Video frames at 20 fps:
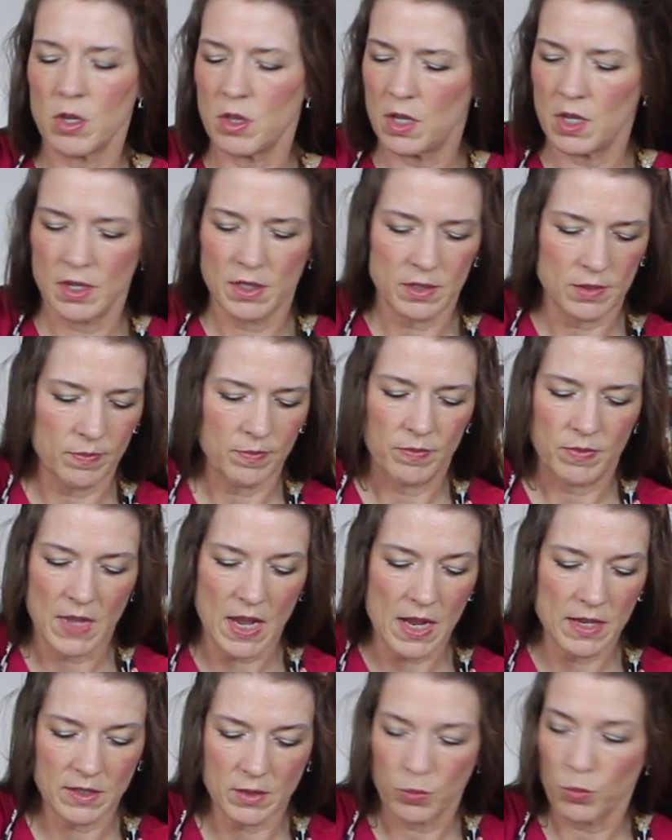in this,
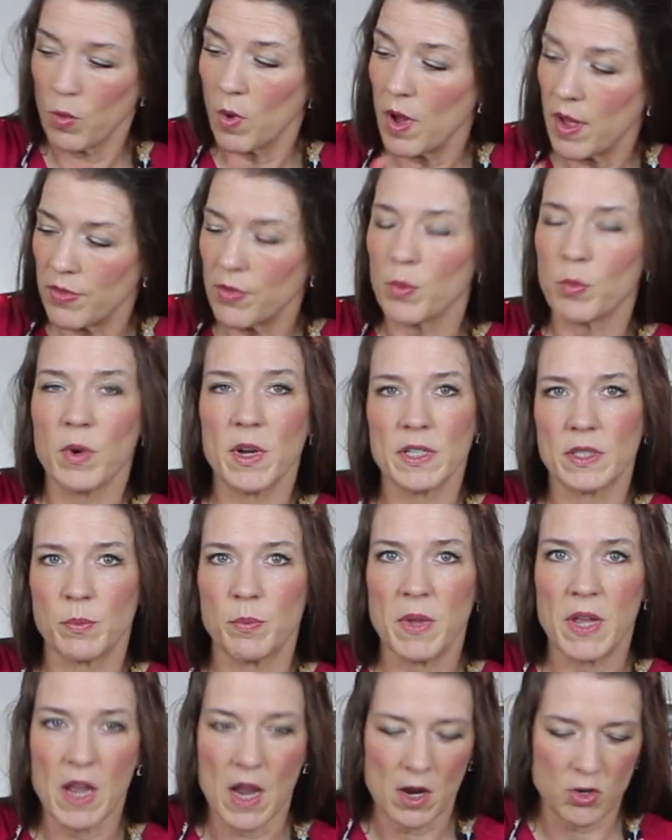that's what the
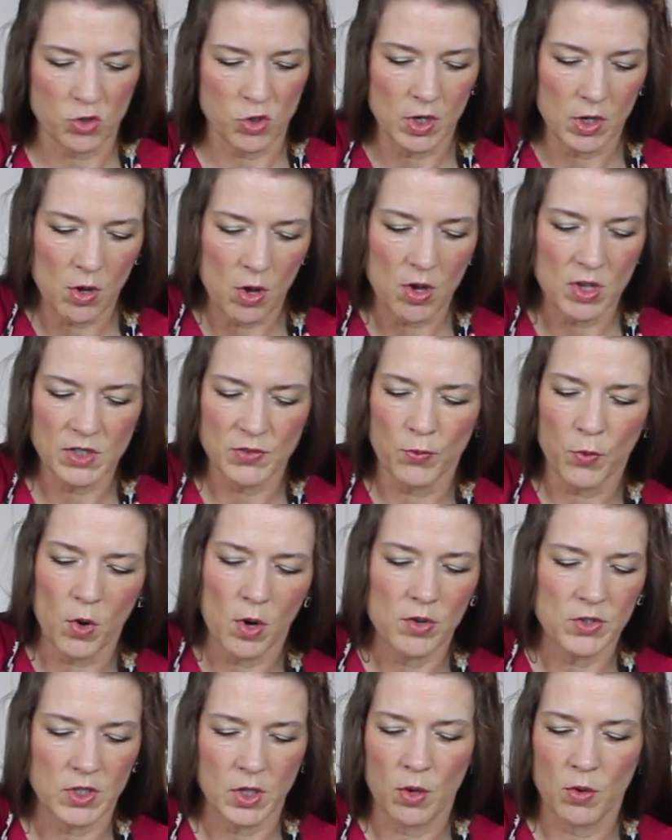recipe actually calls
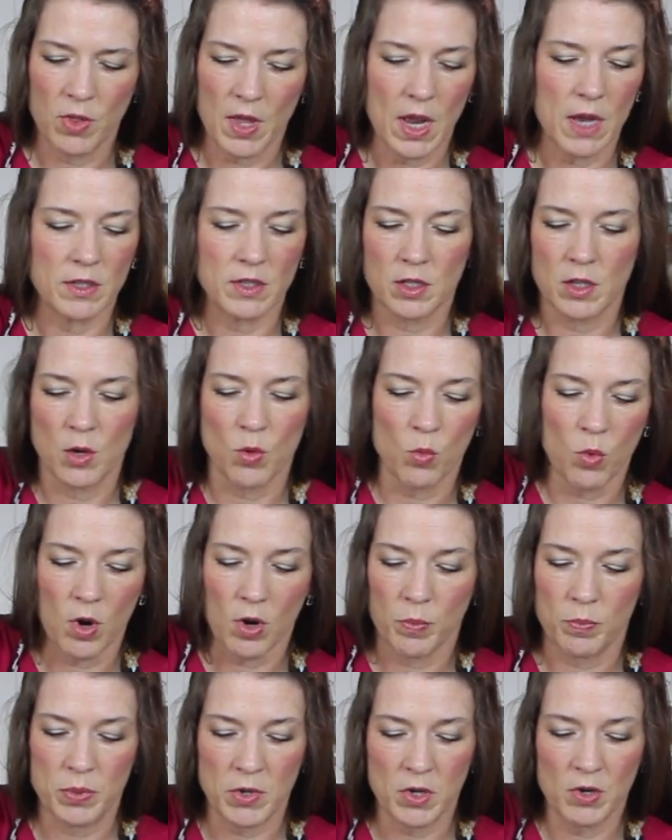for, so that's gonna
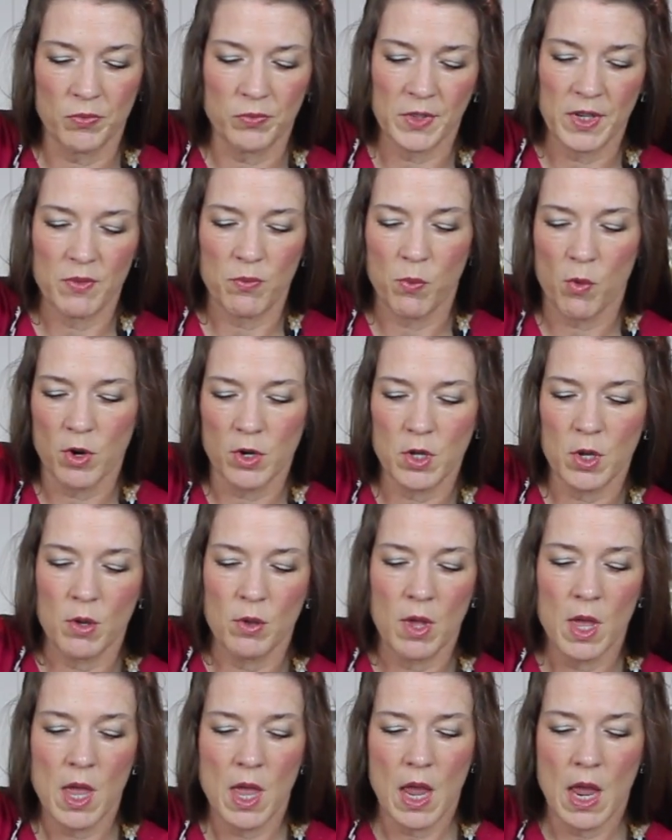work beautifully for you,
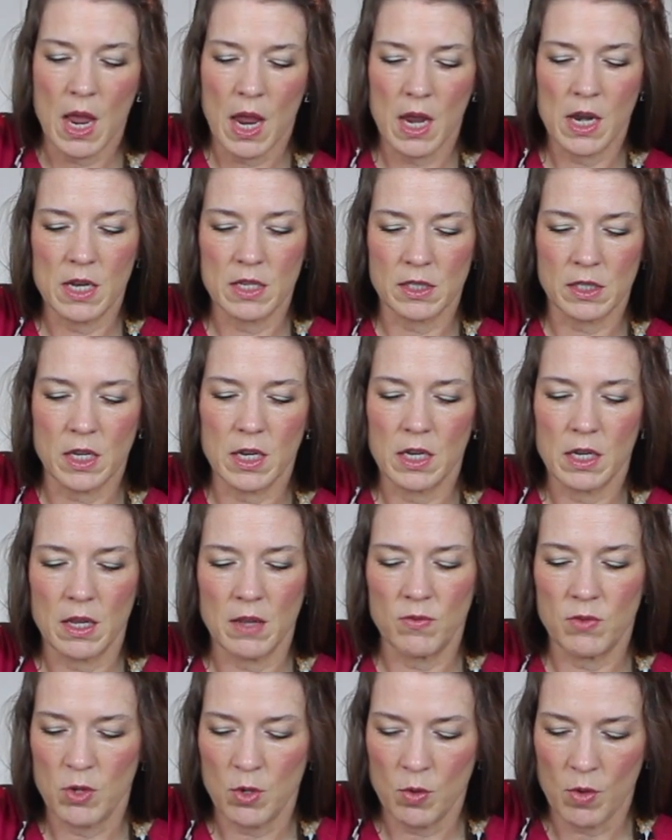and it's gonna
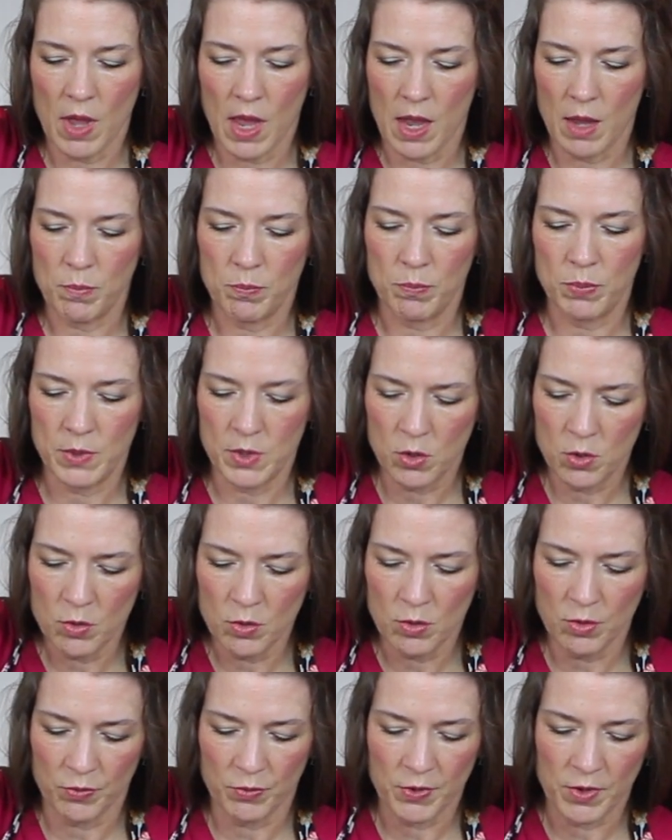give you a
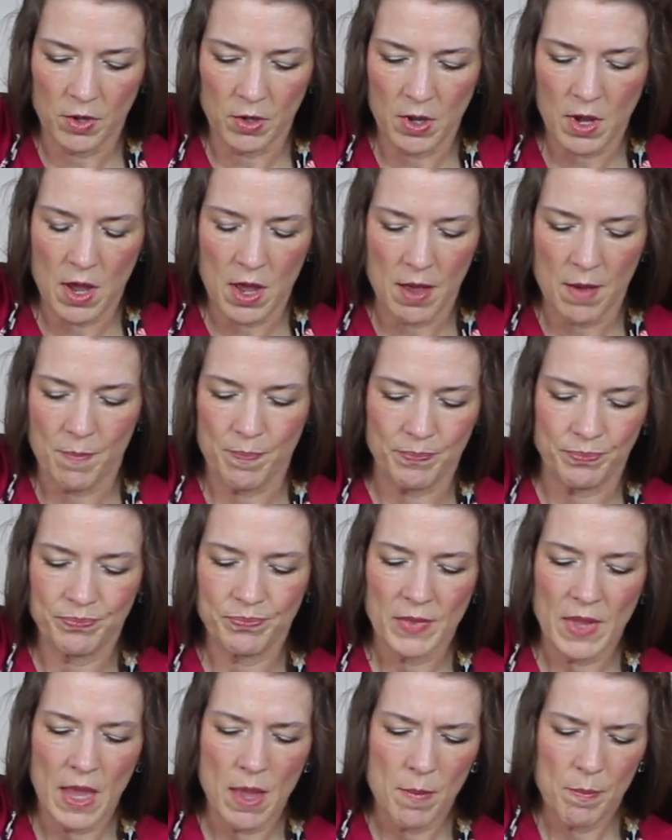beautiful
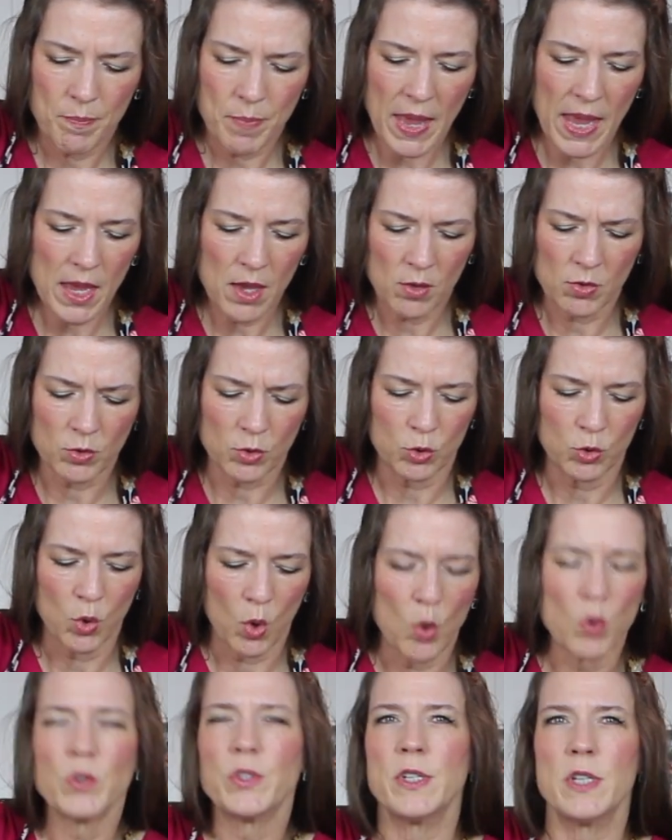pale
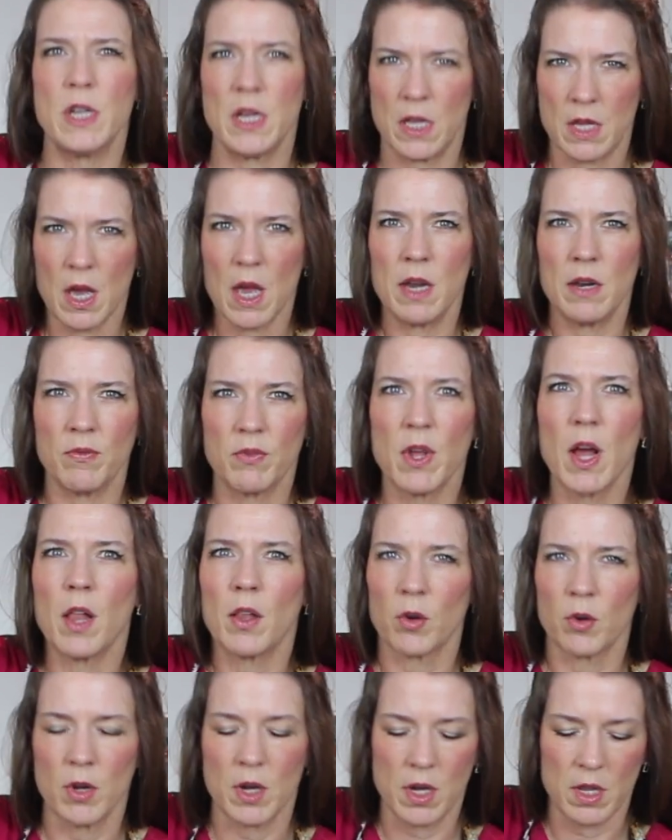goldeny kind of
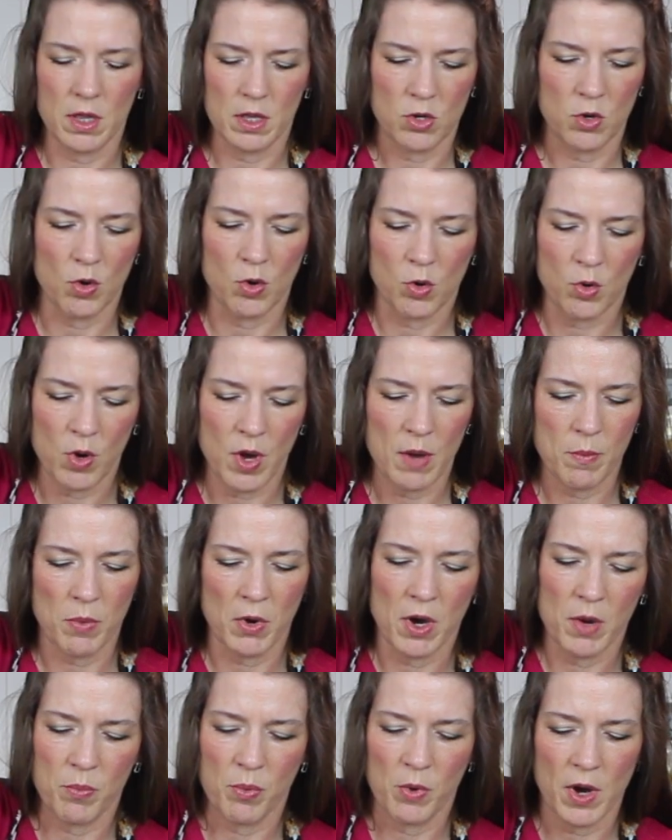color in your
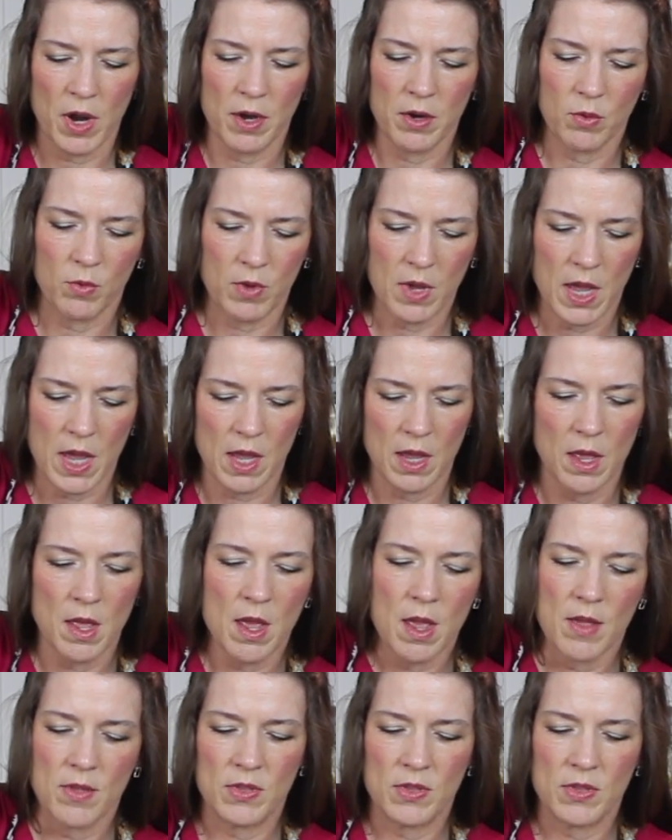cranberry bread, okay?